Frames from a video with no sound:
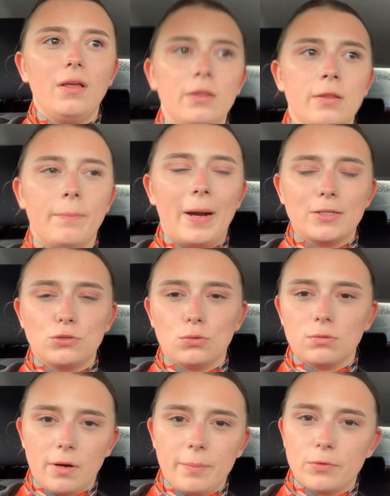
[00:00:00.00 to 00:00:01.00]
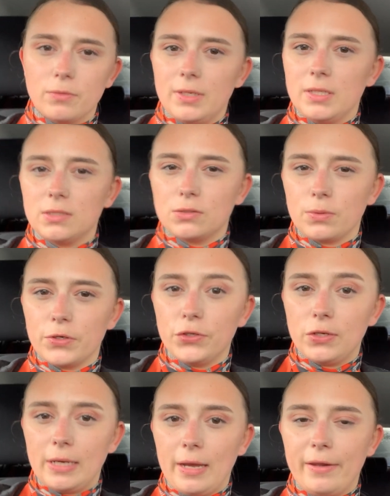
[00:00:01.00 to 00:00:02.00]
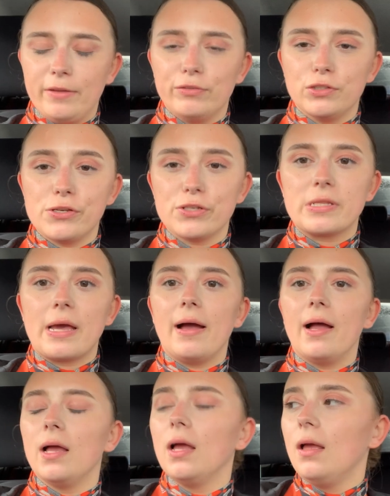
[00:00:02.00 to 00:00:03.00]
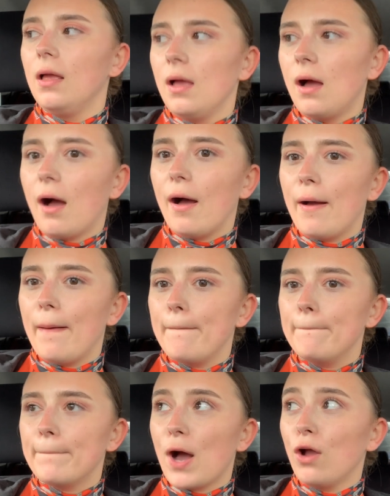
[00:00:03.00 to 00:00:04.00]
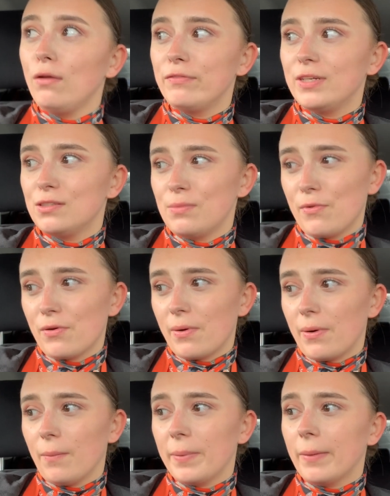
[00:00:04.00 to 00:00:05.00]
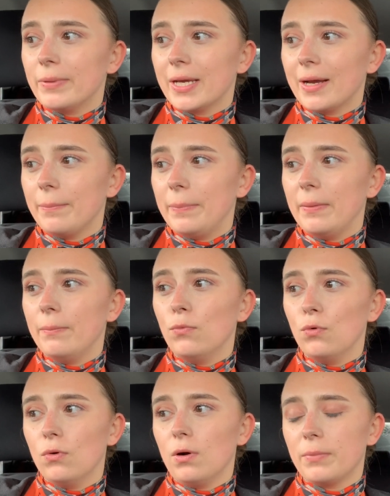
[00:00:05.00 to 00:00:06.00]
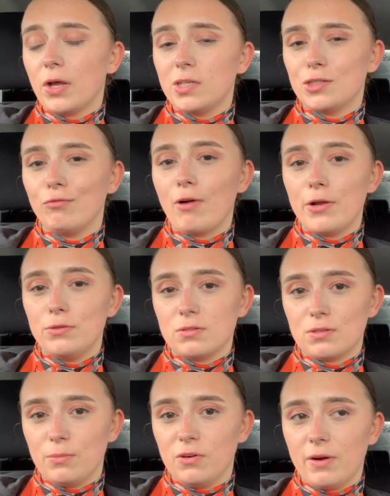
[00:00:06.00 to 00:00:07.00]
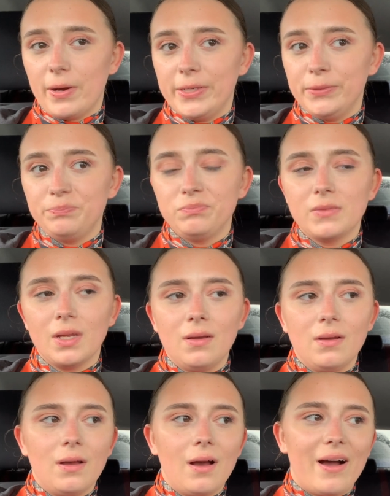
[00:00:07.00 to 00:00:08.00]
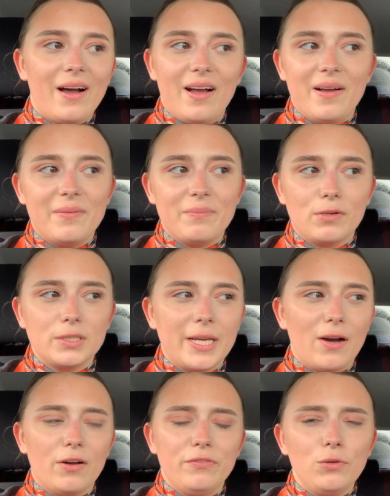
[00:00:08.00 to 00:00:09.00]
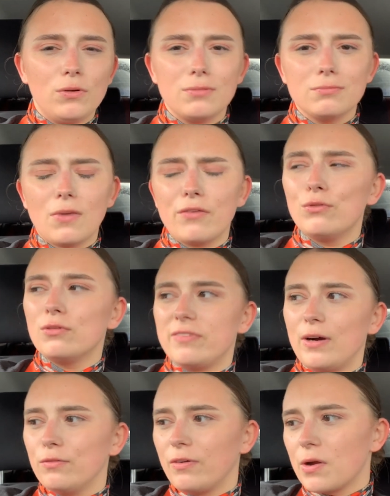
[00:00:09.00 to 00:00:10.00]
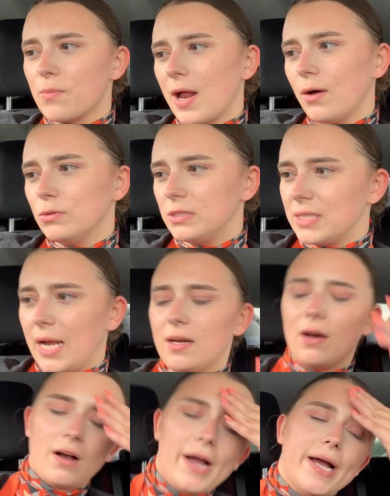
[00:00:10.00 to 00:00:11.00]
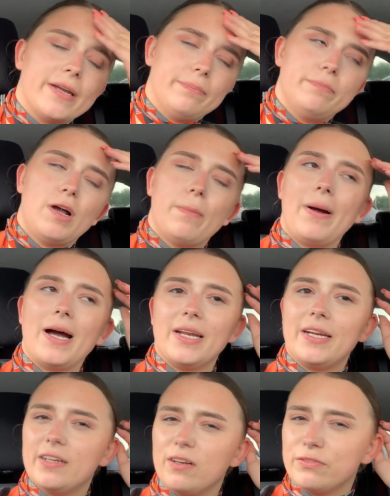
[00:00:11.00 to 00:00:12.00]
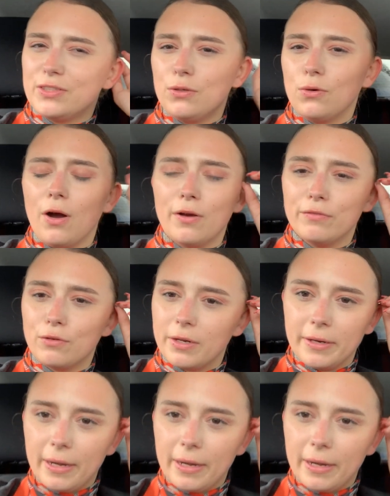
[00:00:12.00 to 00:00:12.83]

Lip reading: the back door open or anything, so I couldn't get any footage there. Hopefully tomorrow I'll be able to get a bit more. I'm going to Rhodes tomorrow. I've not felt very well today. Like, I had a bad headache. I've still kind of got it